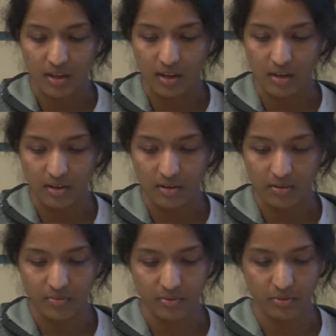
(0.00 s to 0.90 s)
And
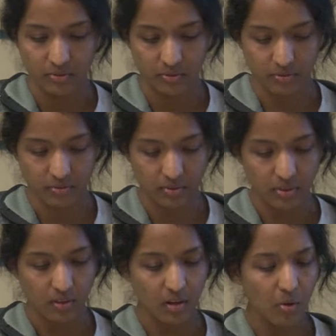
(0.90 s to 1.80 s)

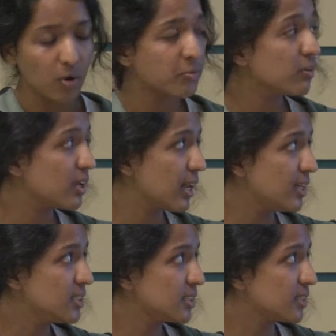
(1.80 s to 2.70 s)
what we
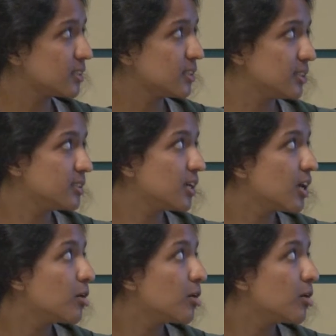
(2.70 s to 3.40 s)
realized is